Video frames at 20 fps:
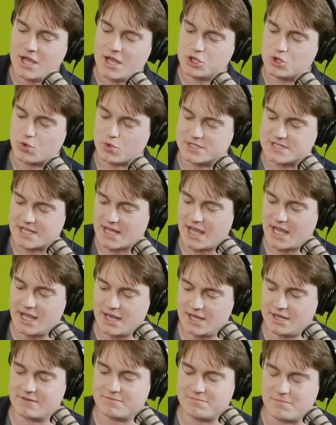towards the
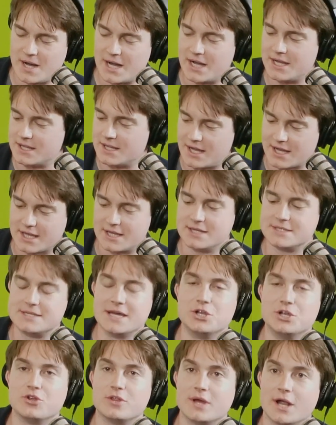end of my
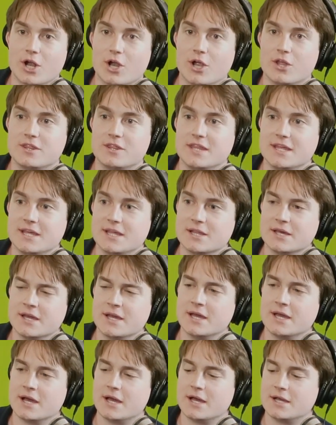tenure
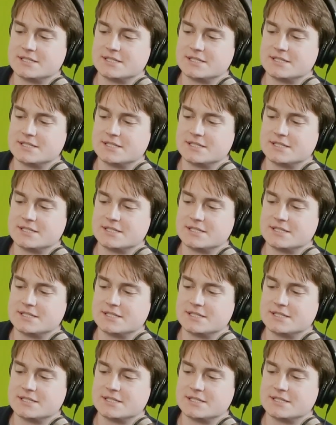there,